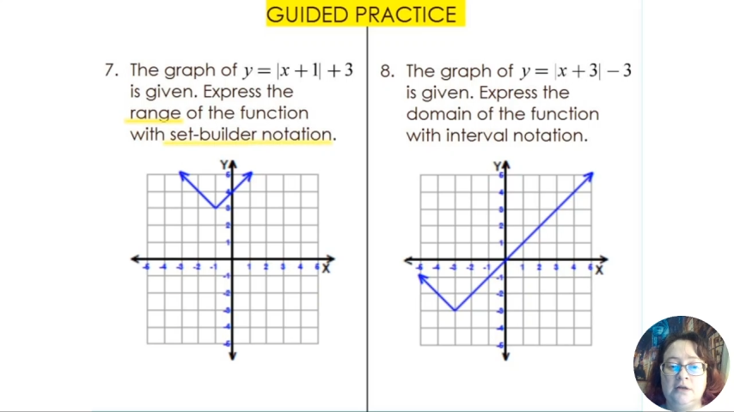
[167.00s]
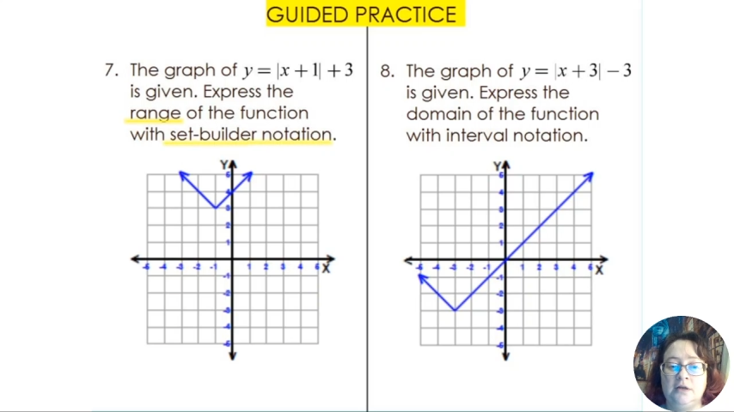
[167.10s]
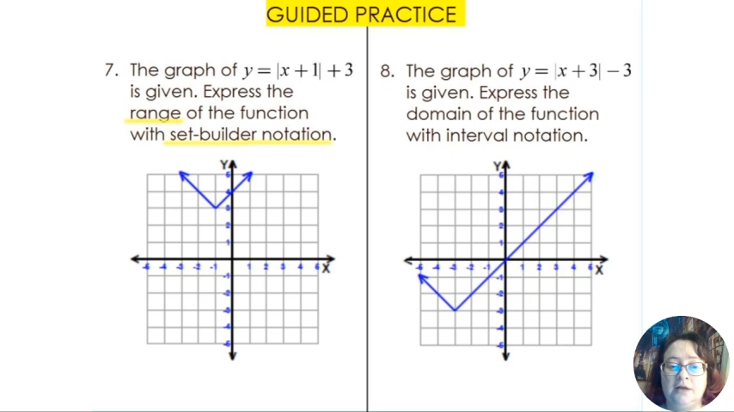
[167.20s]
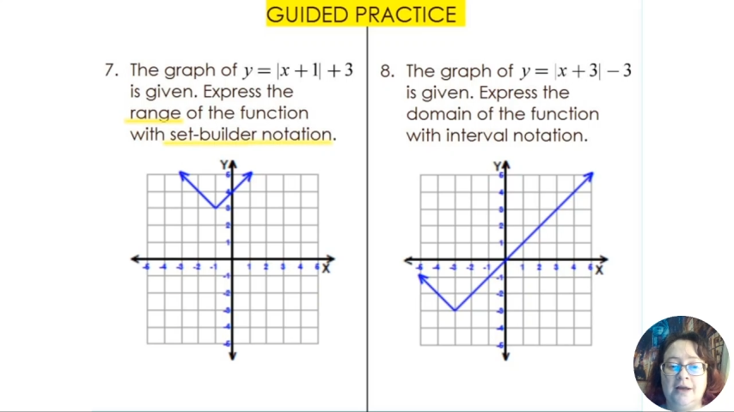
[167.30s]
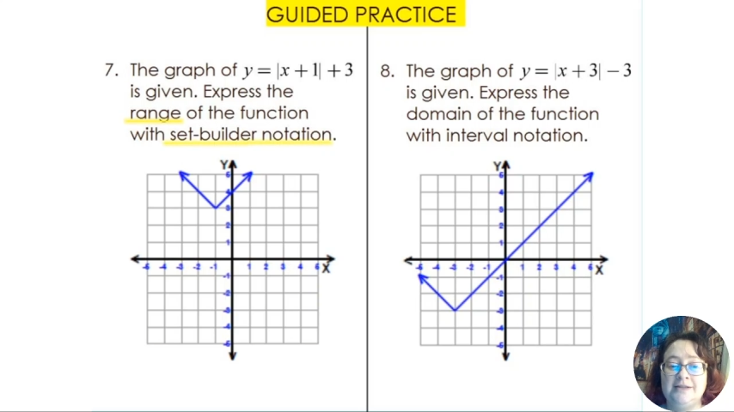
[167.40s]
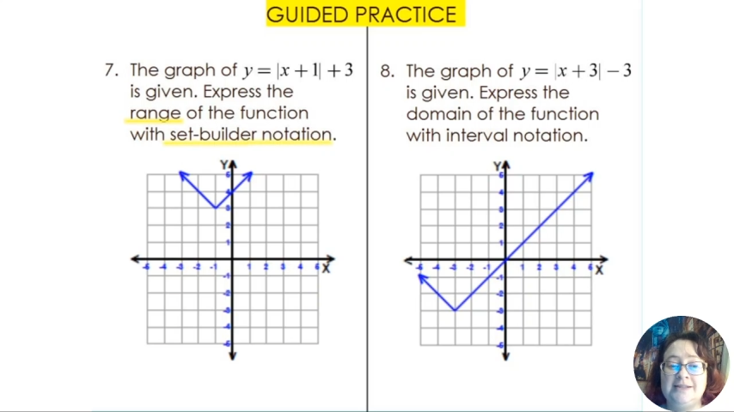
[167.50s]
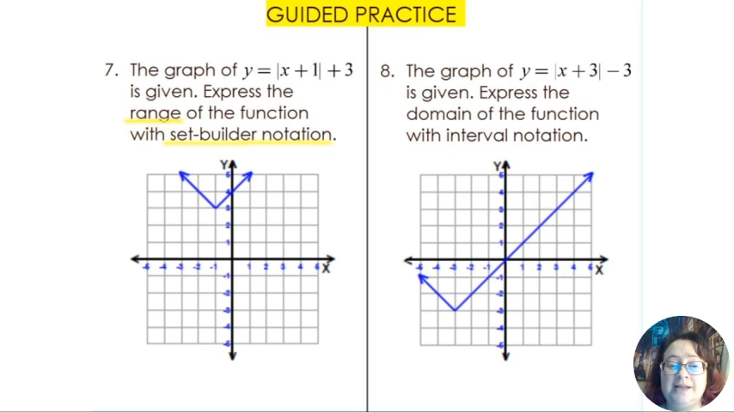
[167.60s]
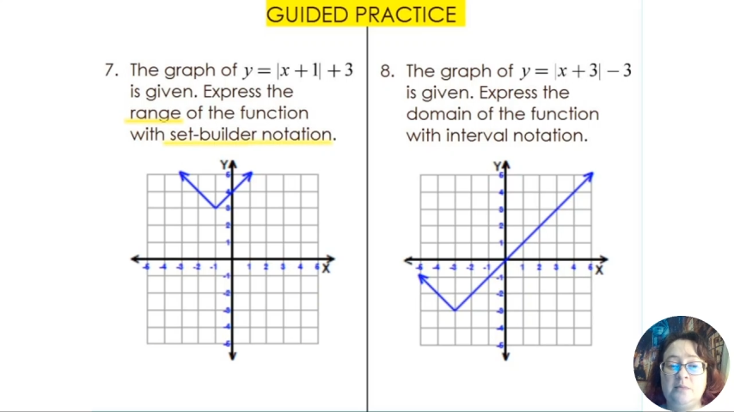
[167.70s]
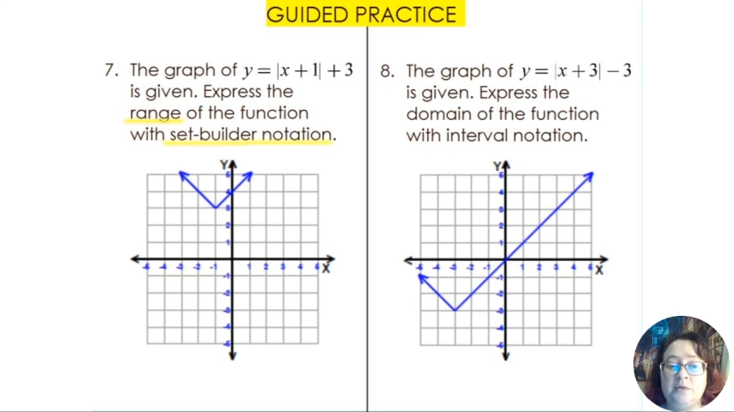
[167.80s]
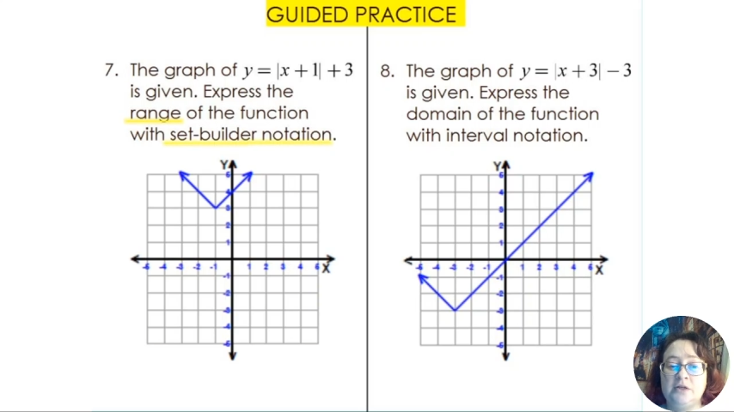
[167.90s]
and
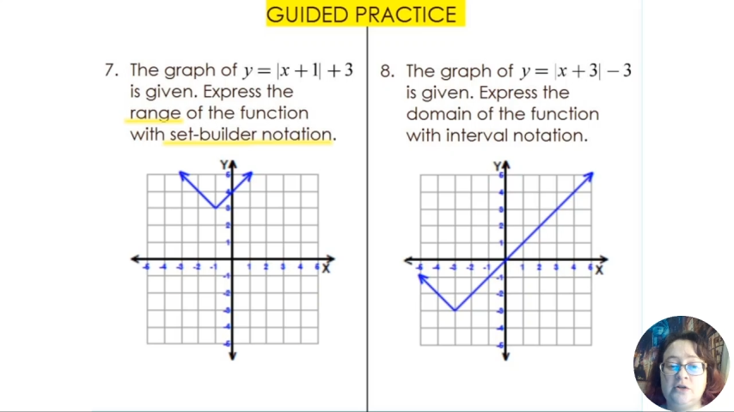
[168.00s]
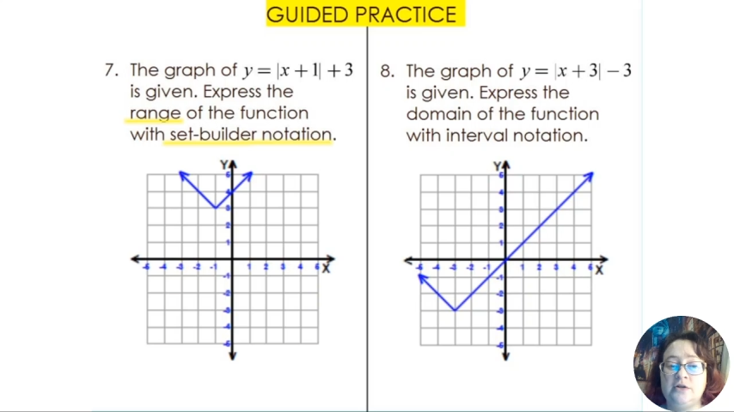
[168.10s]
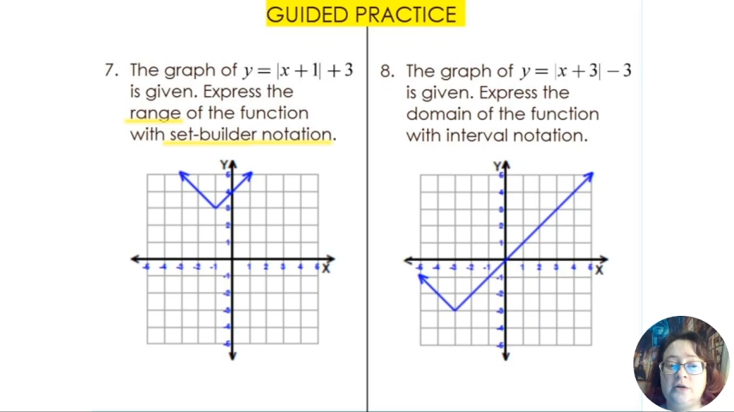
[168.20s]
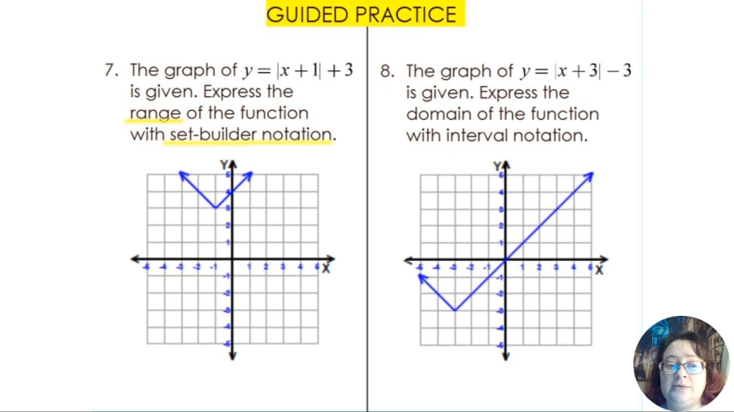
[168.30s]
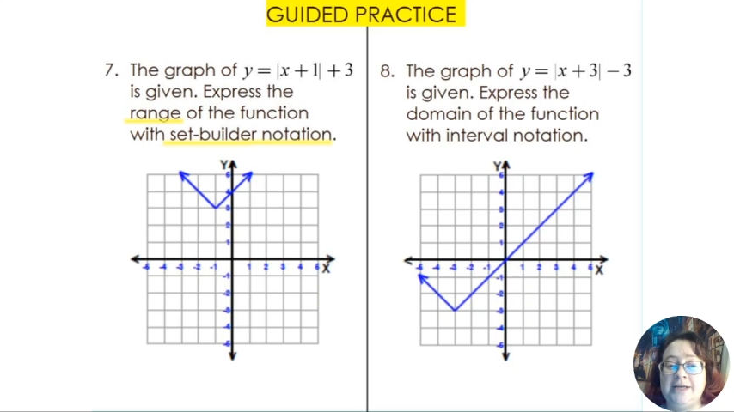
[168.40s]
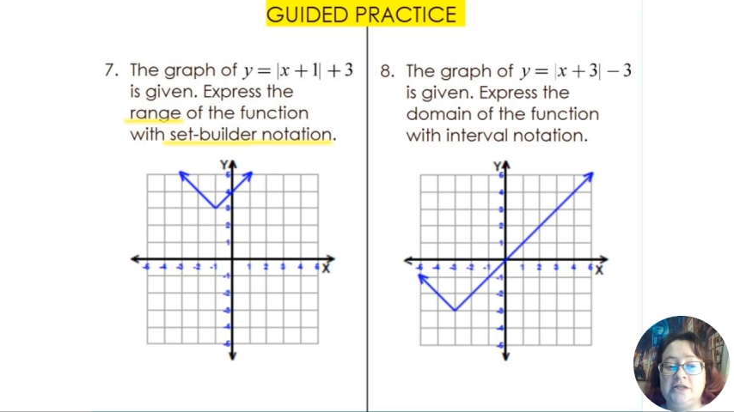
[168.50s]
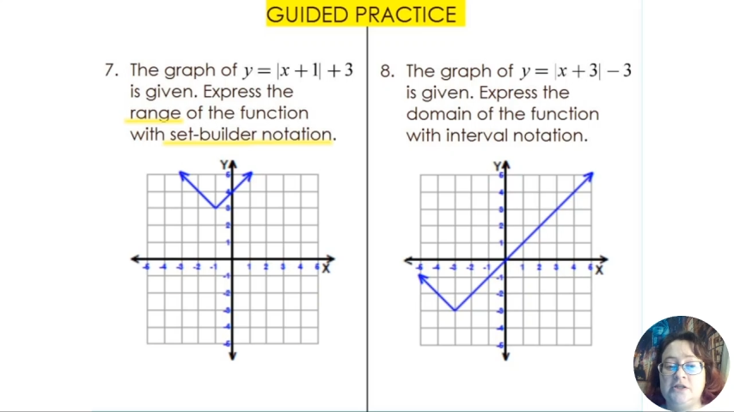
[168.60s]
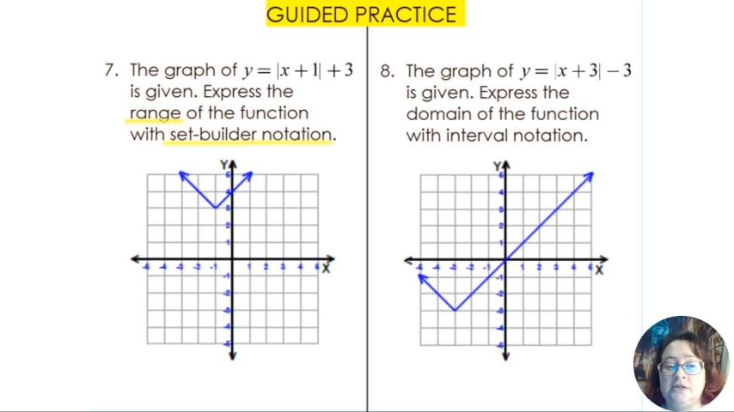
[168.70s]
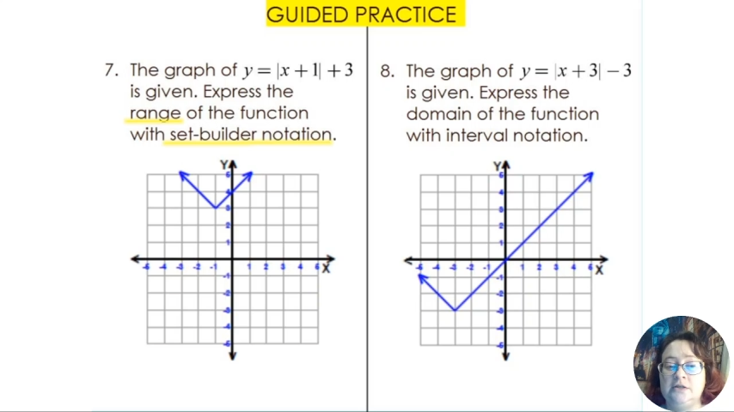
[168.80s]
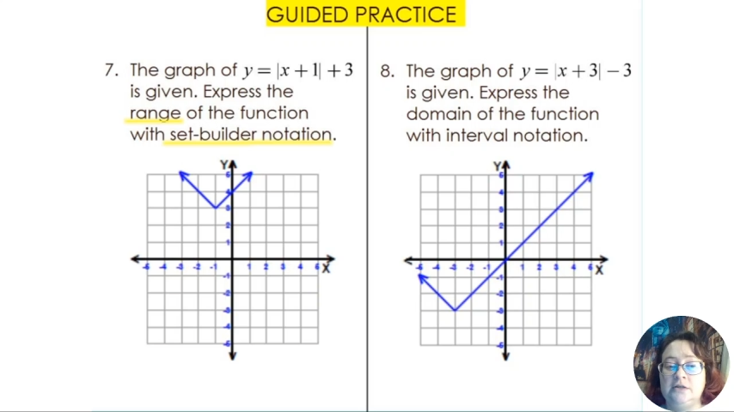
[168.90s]
set builder
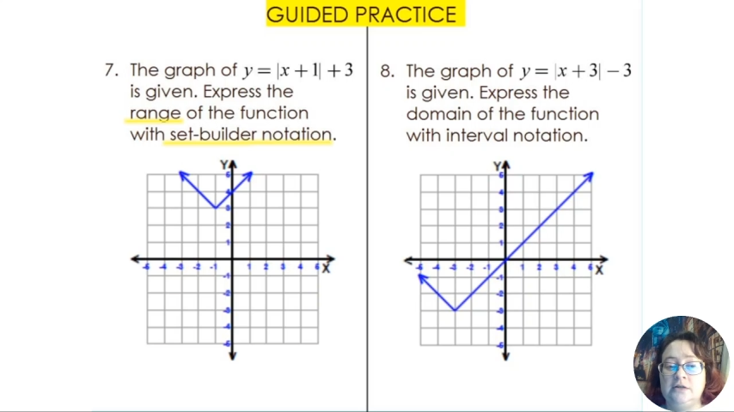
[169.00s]
notation.